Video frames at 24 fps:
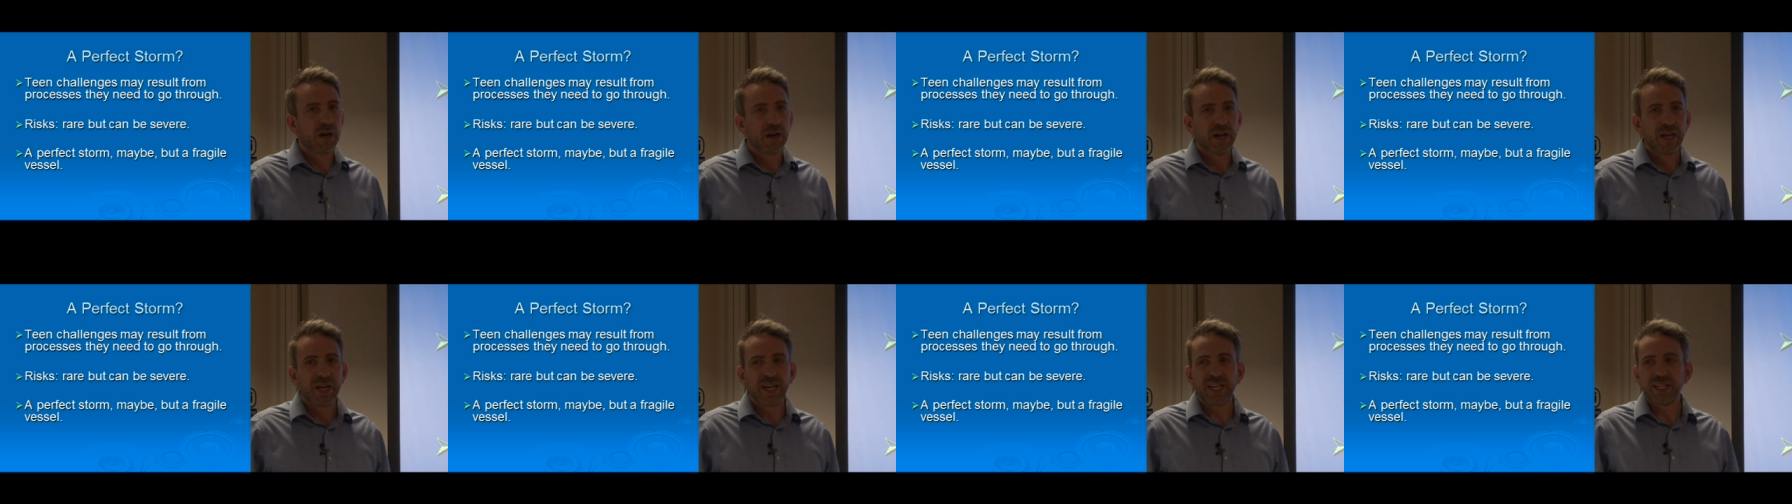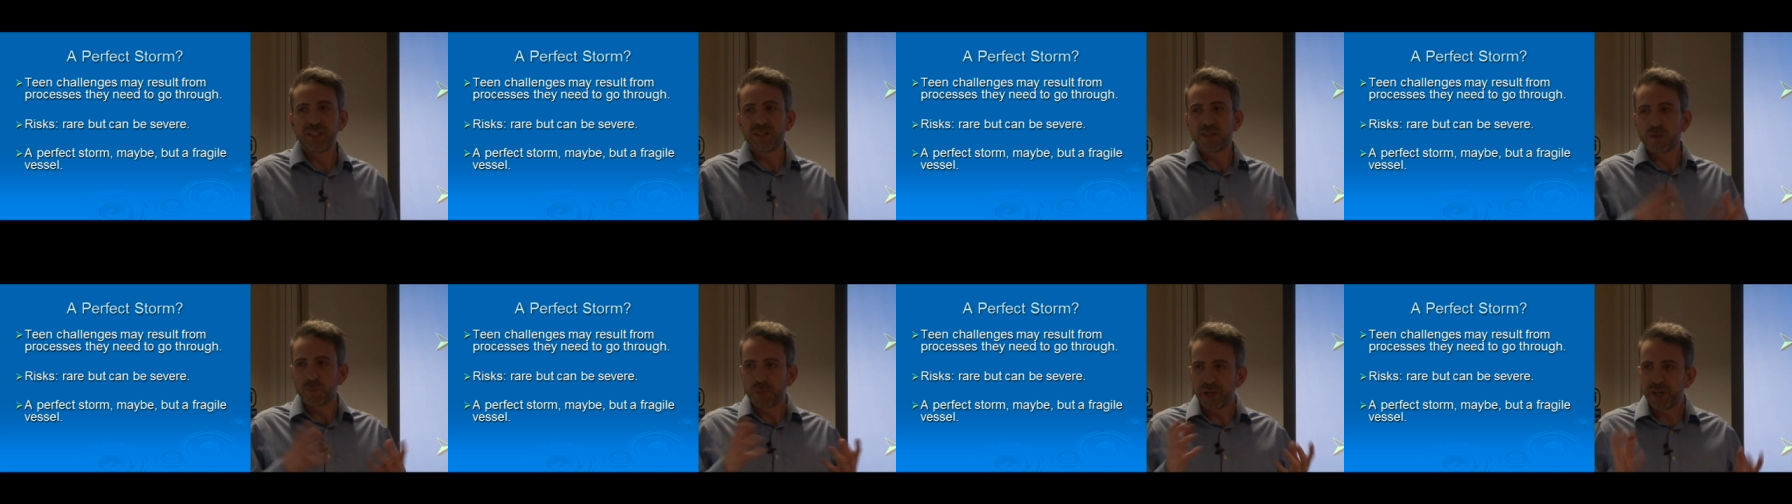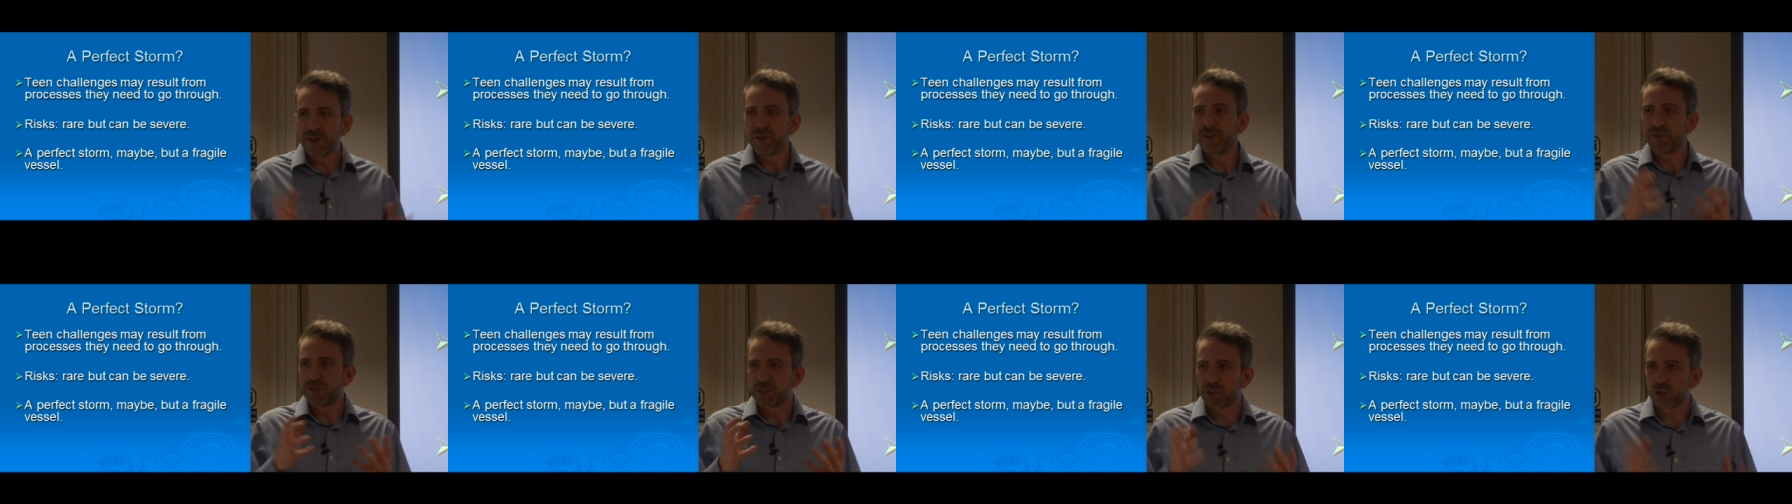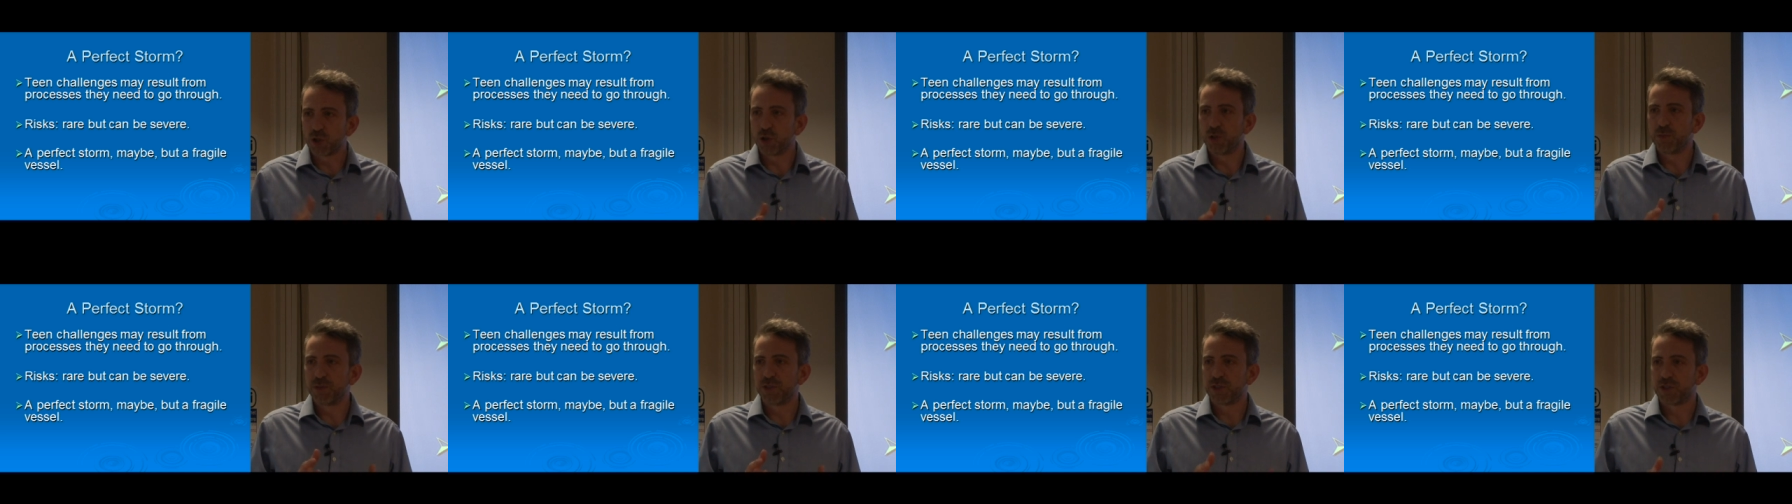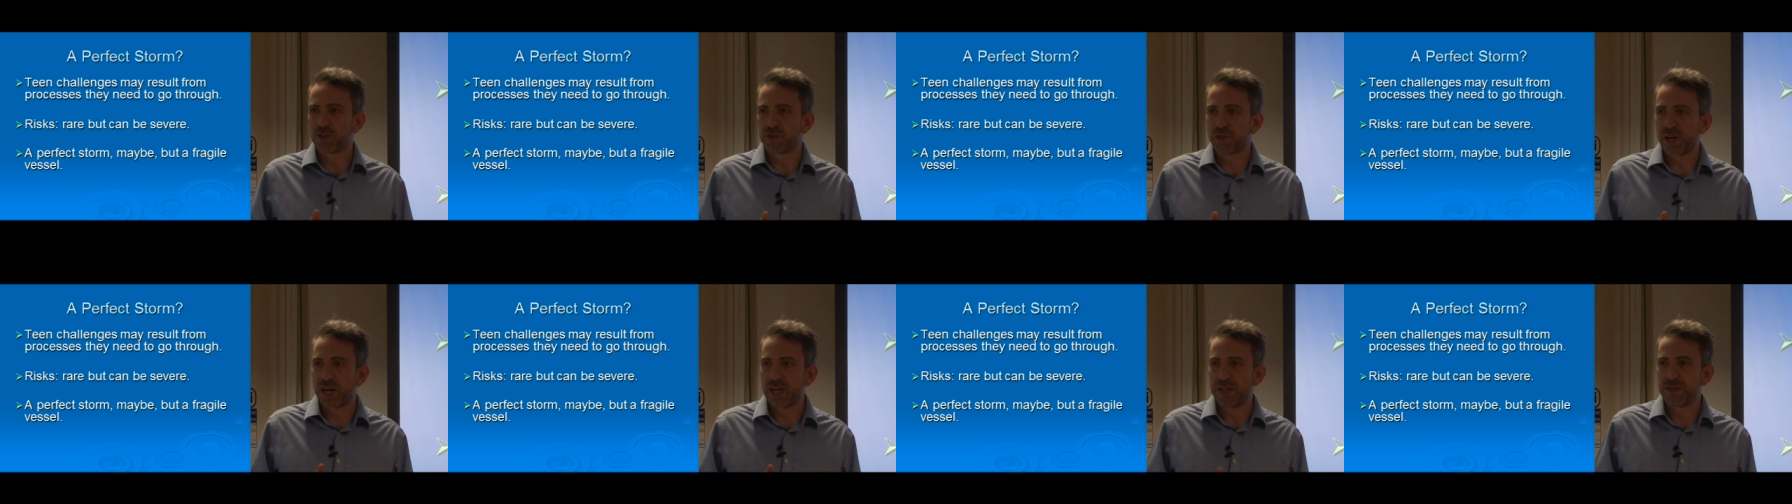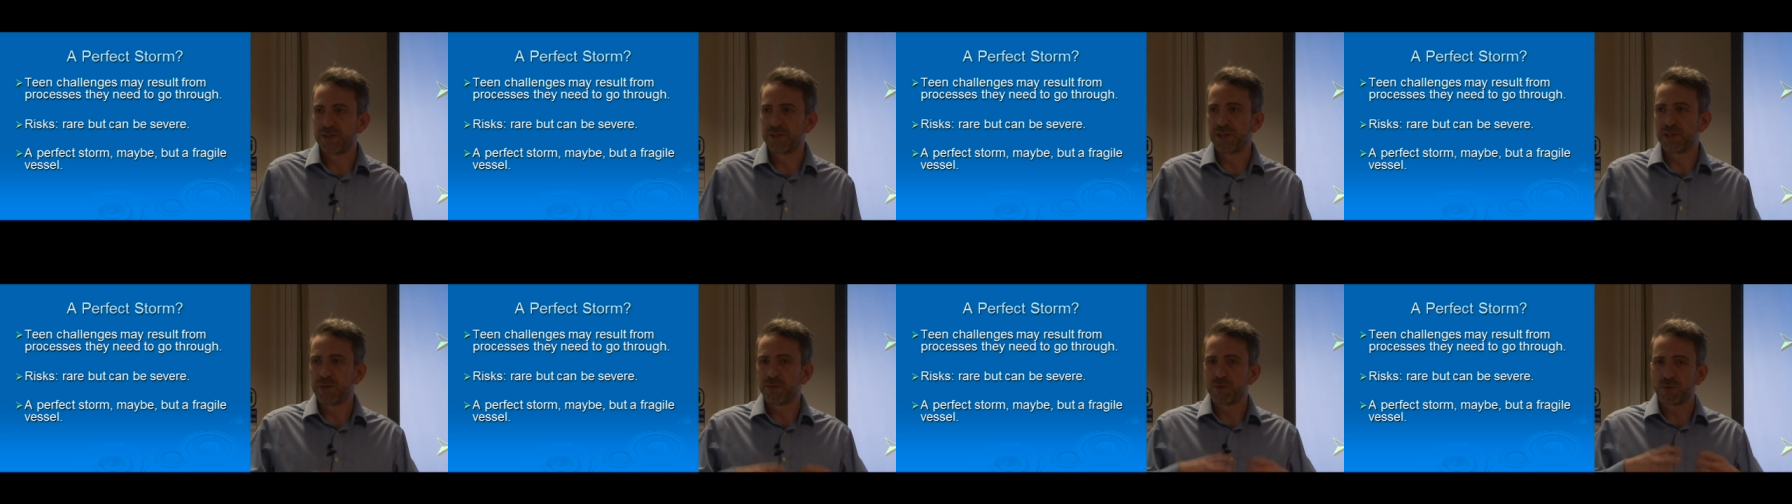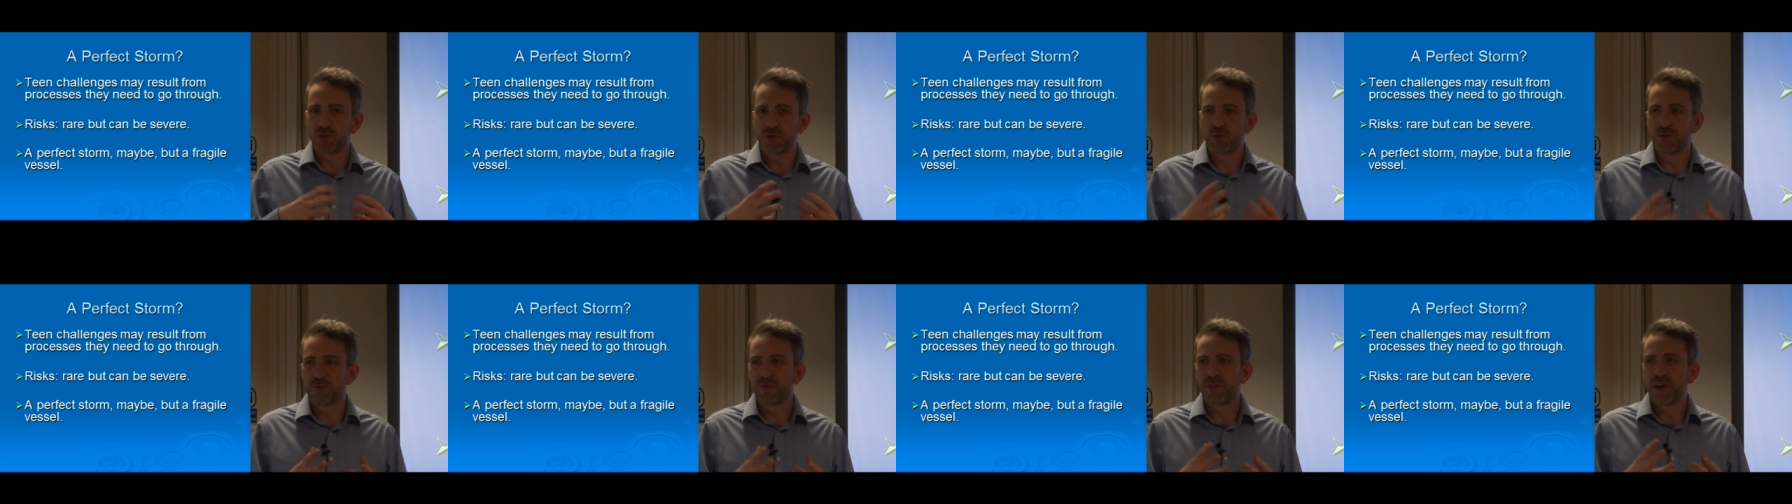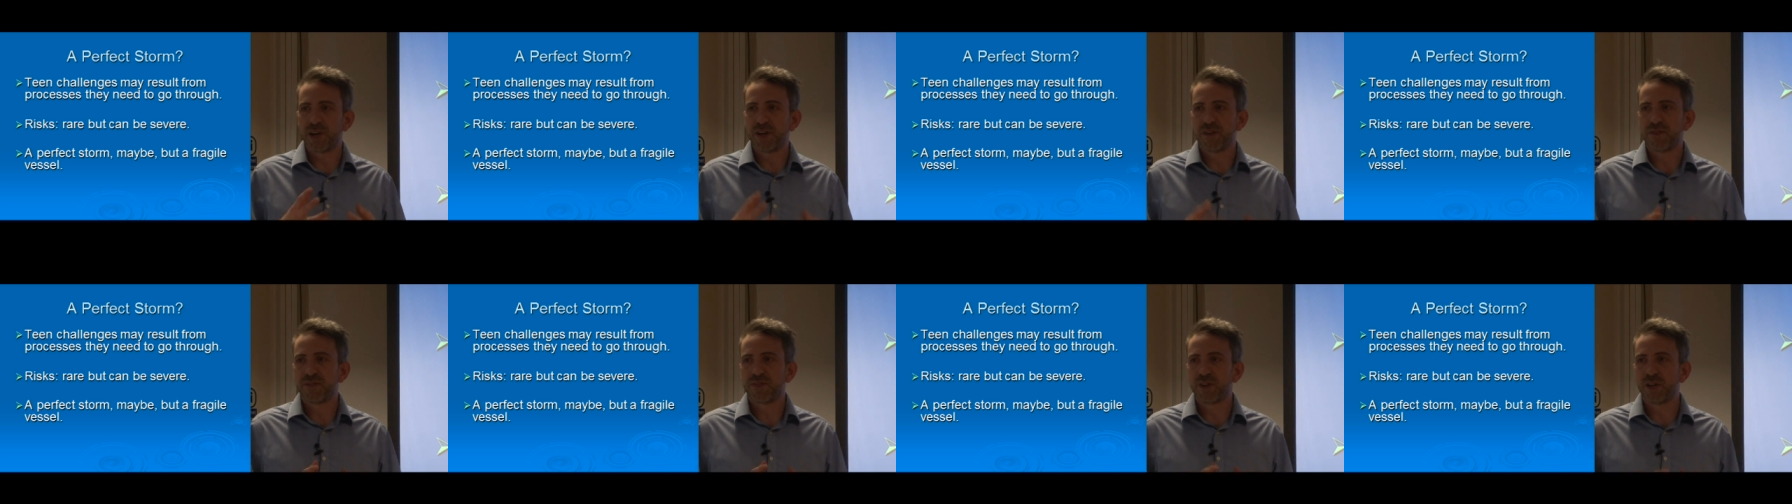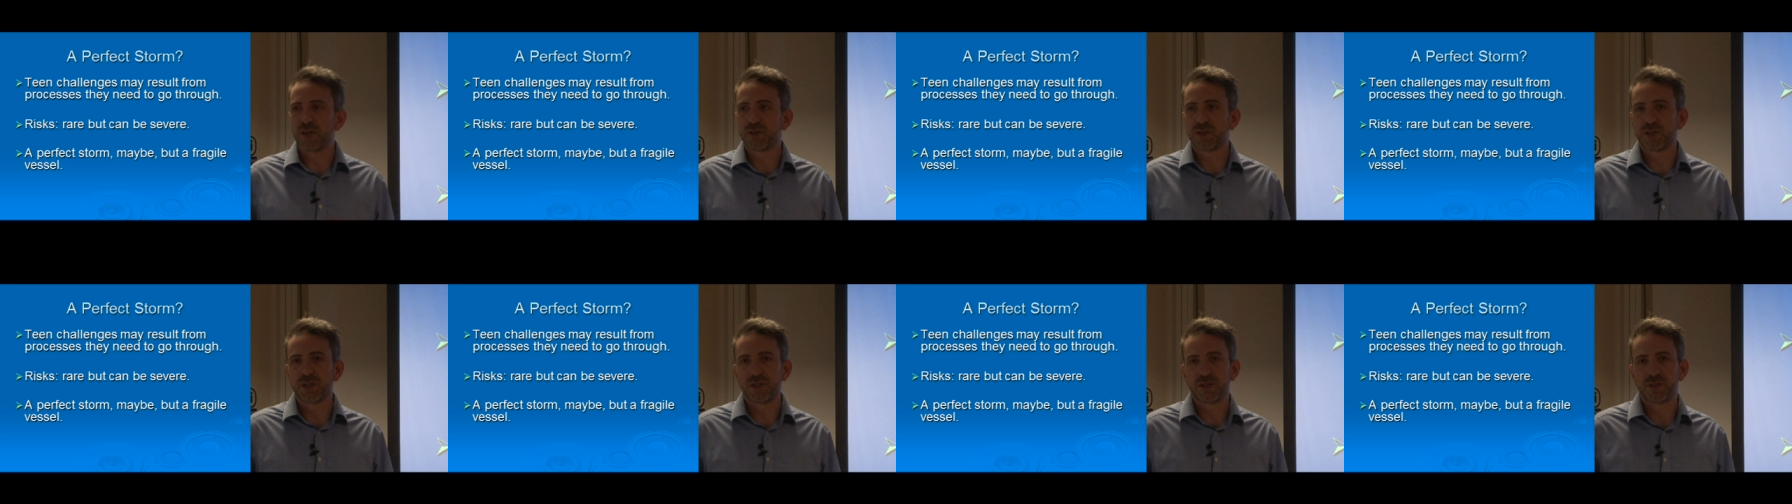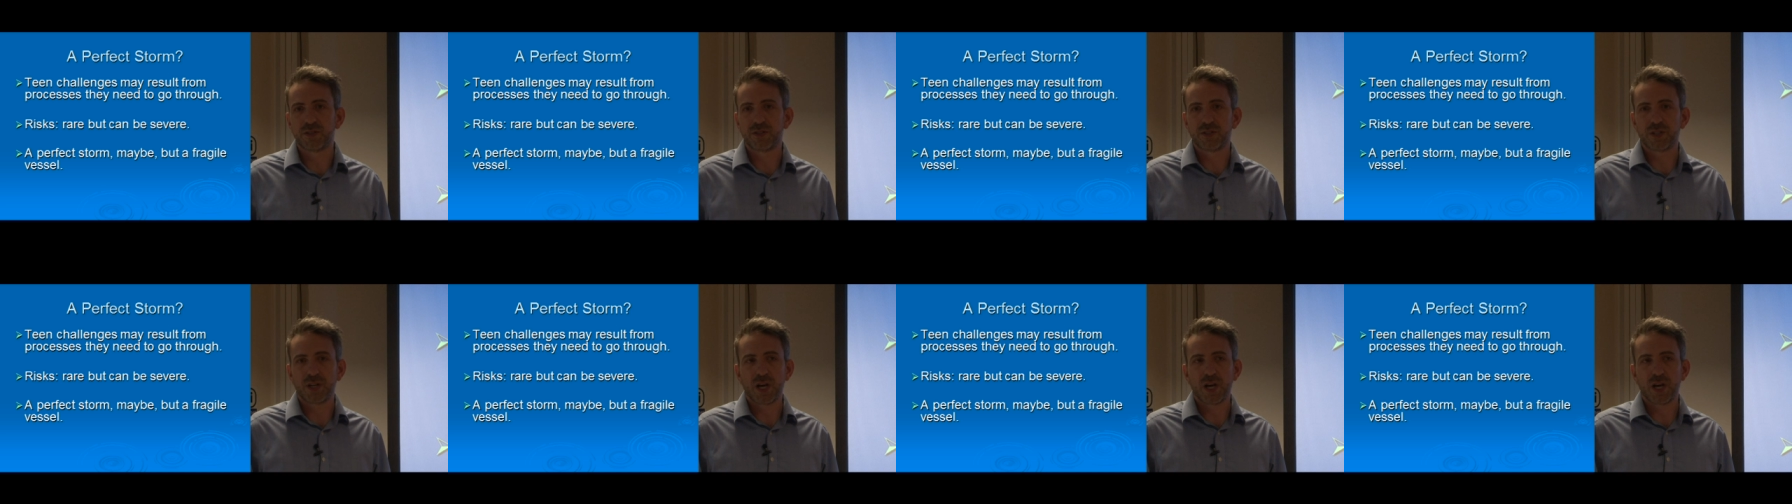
it's a period of storm and stress, and it was all very focused